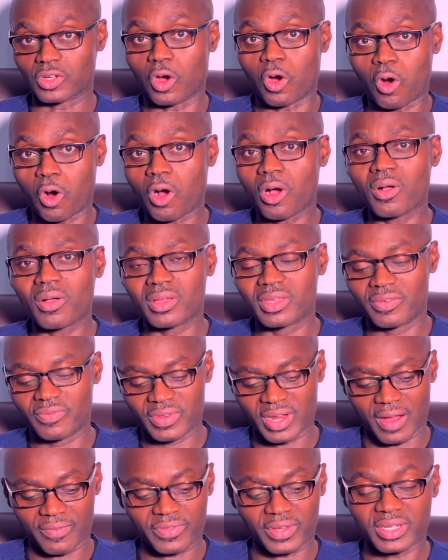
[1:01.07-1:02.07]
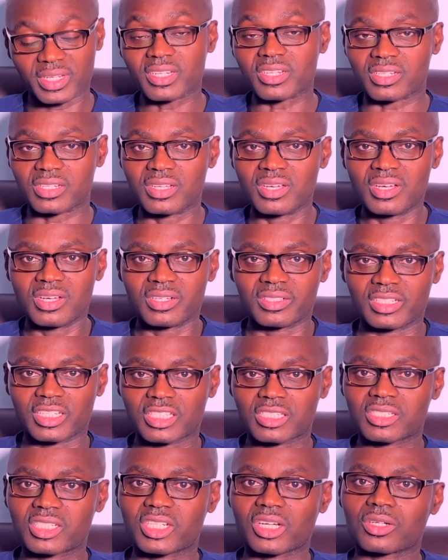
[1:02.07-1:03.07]
or even after this.
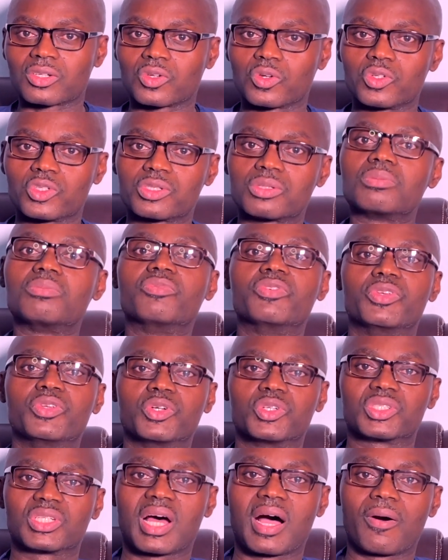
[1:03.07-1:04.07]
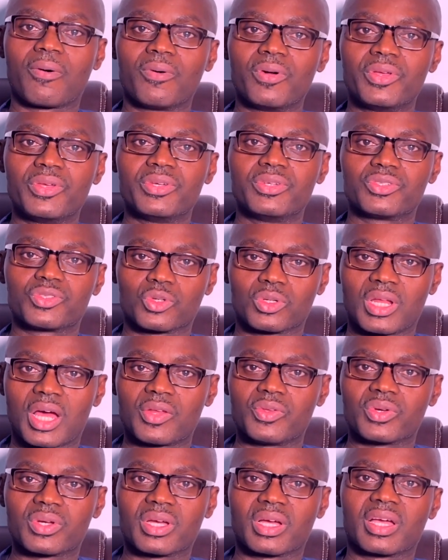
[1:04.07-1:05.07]
Just check those videos out so that
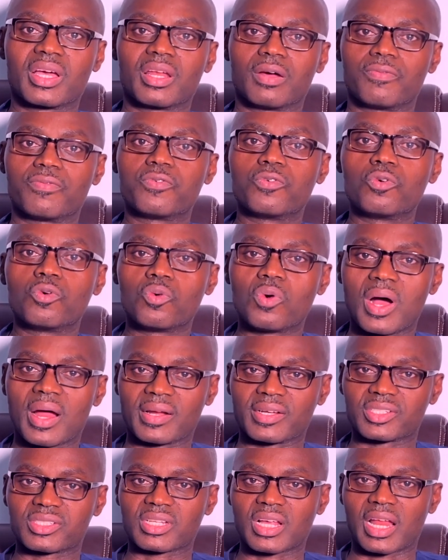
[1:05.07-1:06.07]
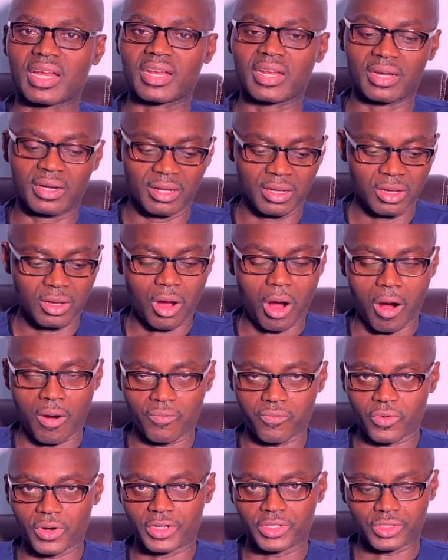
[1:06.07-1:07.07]
you can get a full understanding
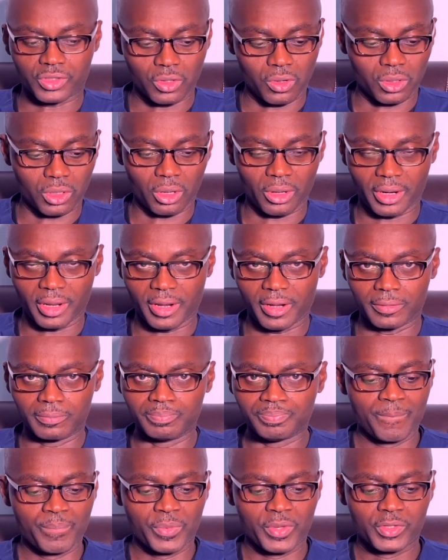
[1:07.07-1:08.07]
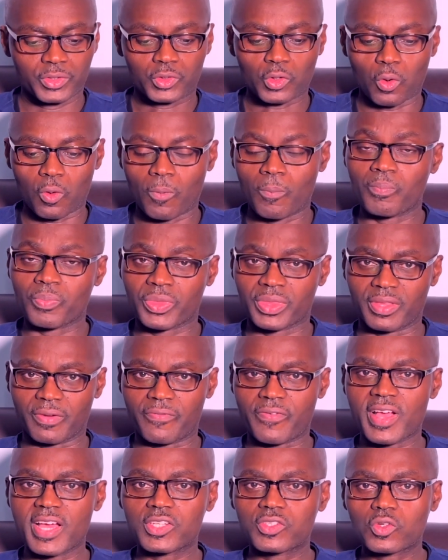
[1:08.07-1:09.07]
of what is going on here. So the
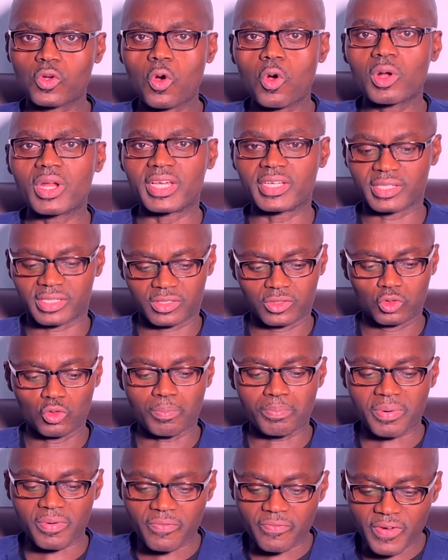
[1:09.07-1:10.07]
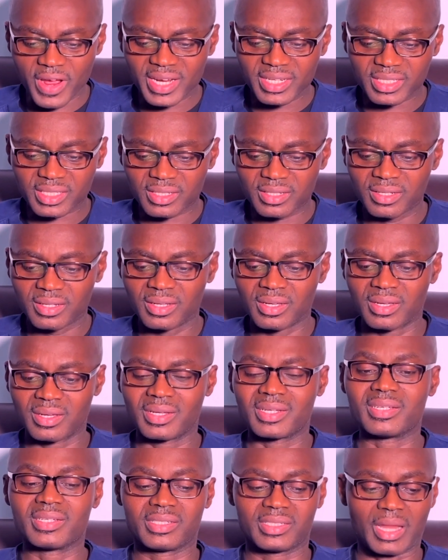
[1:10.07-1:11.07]
first goal is to prevent
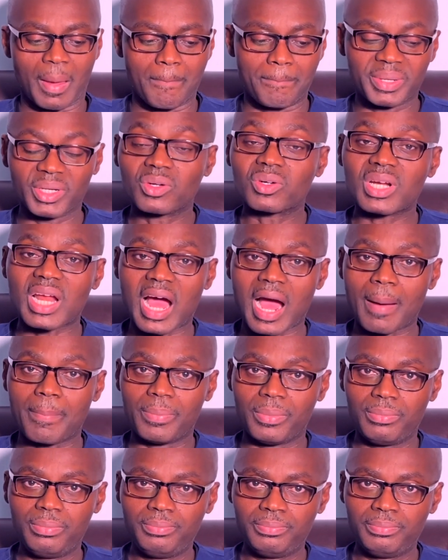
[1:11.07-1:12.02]
the build-up